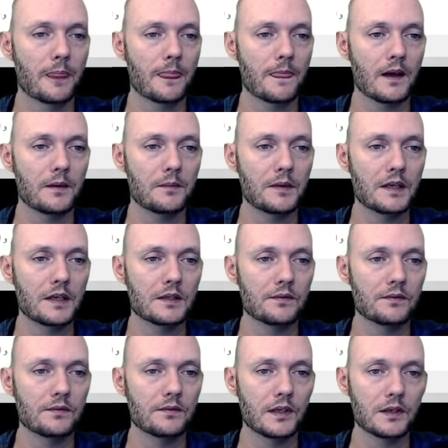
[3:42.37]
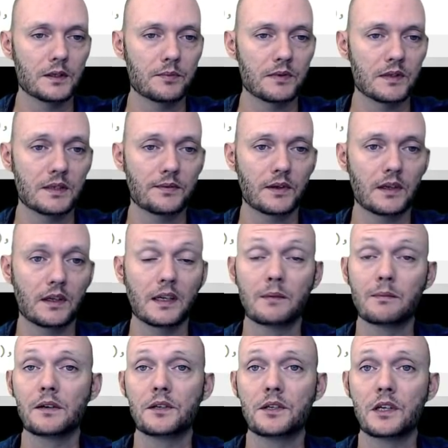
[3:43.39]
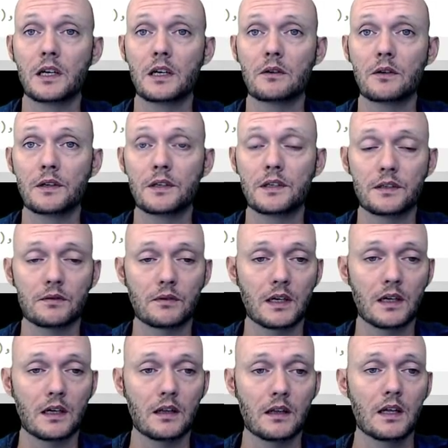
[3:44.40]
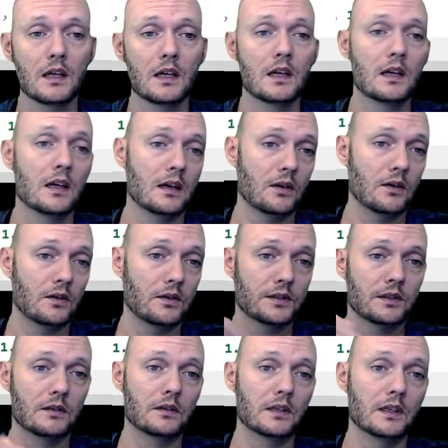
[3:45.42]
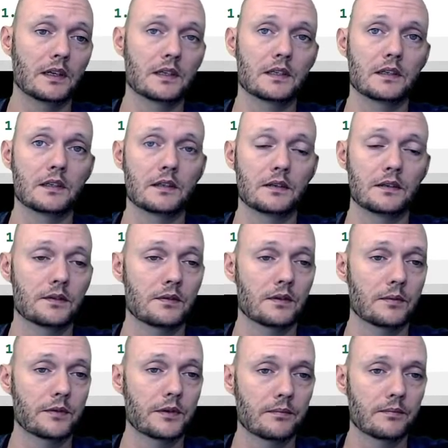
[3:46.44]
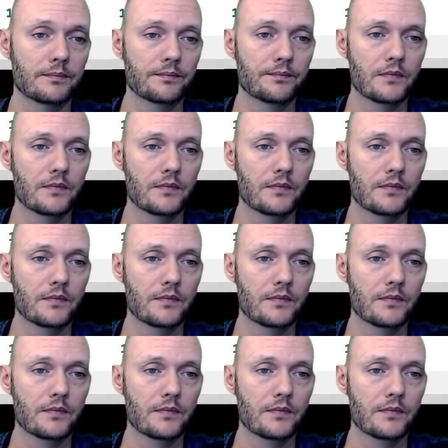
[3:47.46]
I made a video specifically about gyroids as well. Also, link is in the description.